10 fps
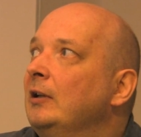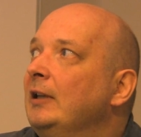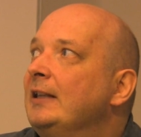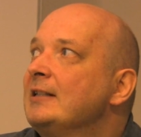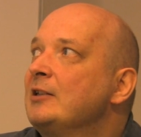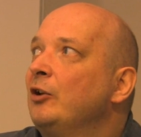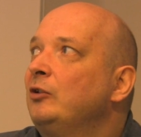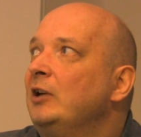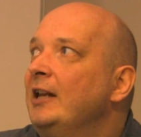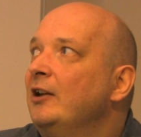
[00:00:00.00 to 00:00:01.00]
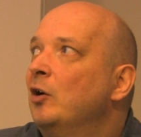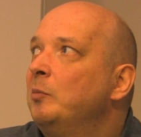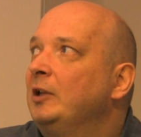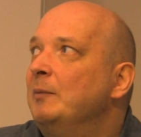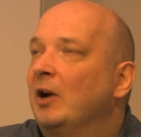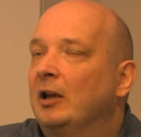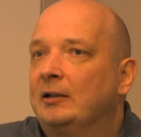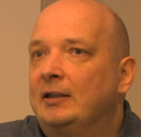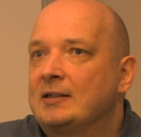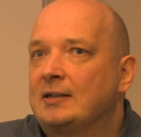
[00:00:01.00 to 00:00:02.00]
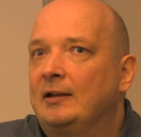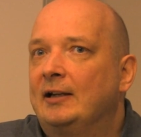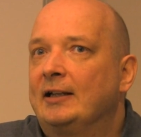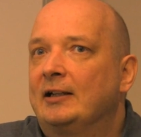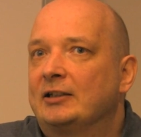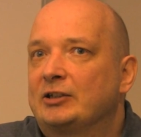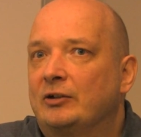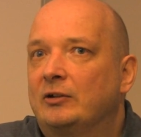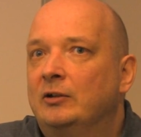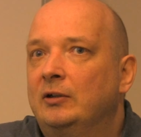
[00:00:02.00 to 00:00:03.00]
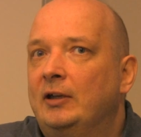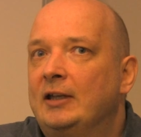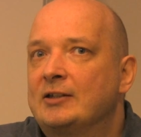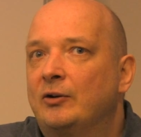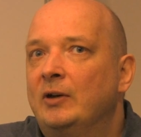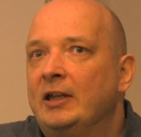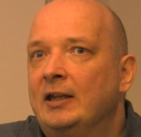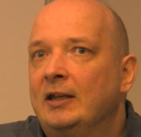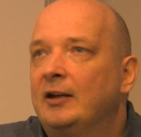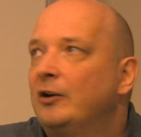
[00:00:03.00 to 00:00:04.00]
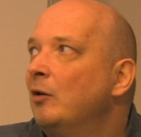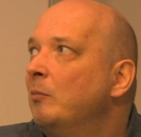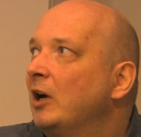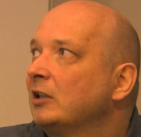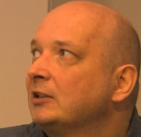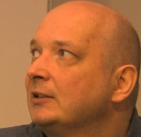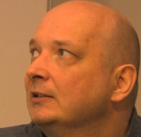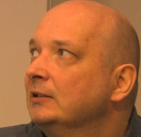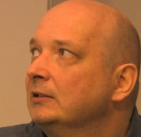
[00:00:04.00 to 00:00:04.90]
it is not really optimal, this regression. It's only robust,